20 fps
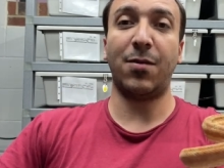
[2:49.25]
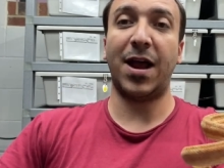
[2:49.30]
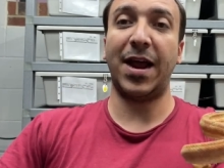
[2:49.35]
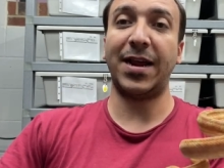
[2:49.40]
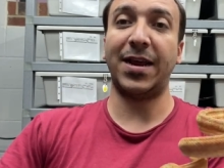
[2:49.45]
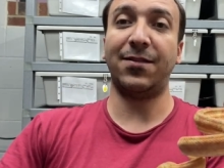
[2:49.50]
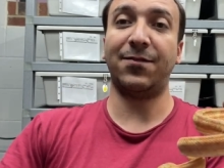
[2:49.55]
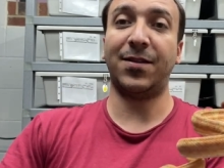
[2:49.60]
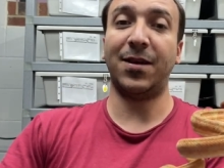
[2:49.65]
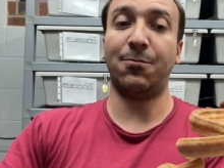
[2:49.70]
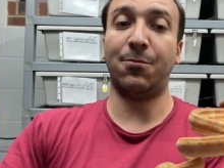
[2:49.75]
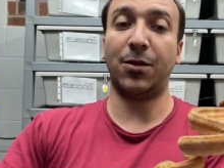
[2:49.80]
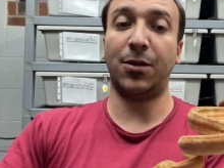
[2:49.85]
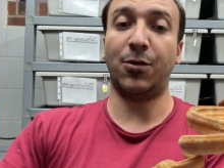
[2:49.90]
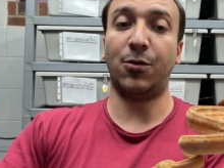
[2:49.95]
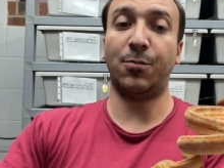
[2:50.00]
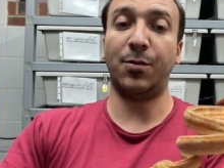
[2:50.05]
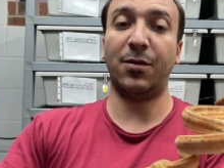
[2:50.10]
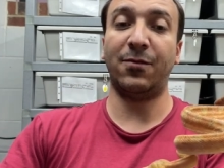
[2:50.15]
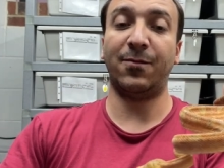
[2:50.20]
I give them a
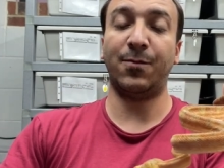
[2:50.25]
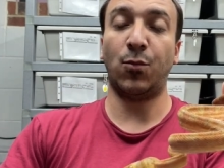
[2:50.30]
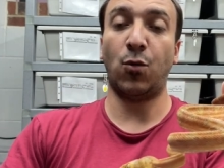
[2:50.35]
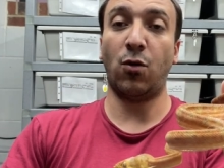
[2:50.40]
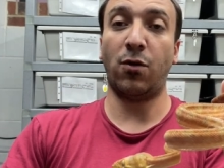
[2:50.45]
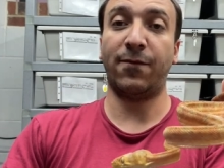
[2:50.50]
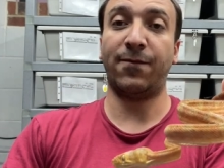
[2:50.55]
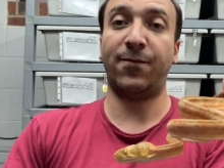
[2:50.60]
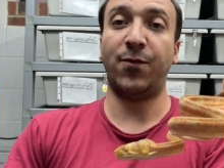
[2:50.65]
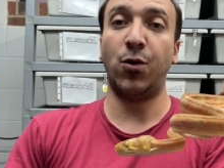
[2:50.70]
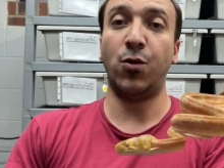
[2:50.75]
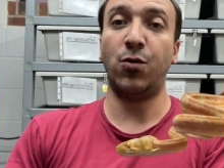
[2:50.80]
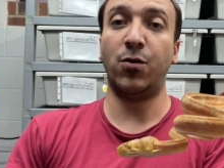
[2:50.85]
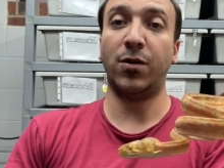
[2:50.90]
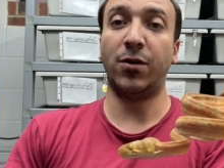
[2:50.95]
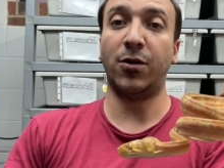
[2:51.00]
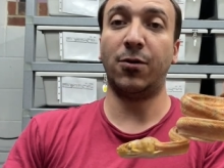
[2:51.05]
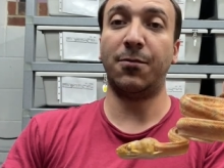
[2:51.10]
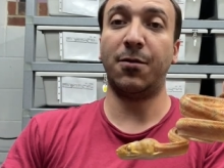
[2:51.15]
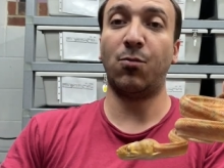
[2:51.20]
little bit more food, a
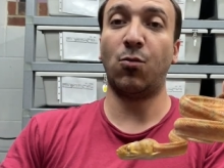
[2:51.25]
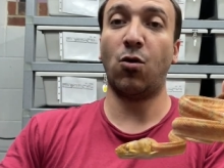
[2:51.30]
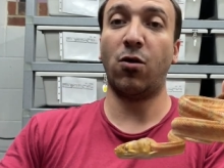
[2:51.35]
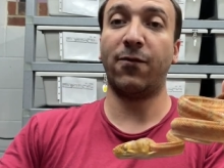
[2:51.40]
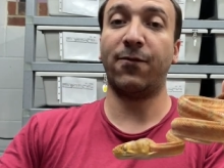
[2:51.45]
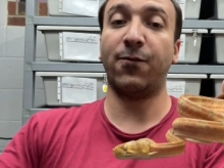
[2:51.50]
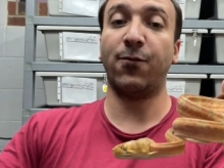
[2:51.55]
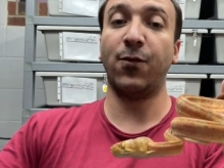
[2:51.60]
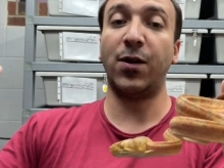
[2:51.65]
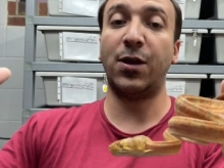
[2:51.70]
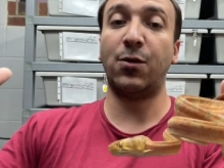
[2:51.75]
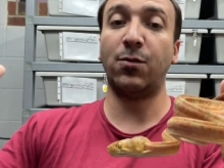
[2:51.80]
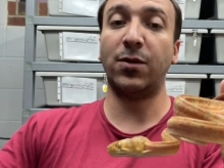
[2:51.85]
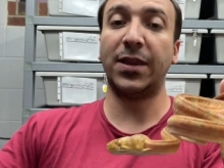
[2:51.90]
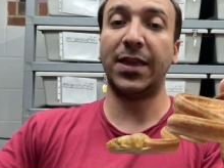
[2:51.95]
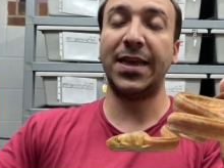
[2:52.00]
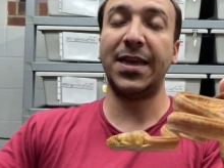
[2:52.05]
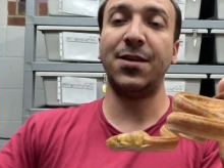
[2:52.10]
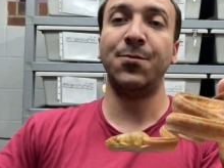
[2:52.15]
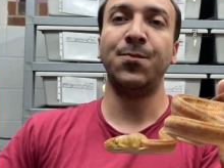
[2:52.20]
little bit more
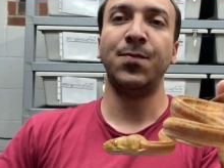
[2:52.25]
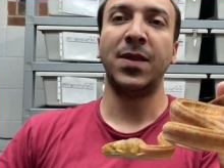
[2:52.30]
frequently.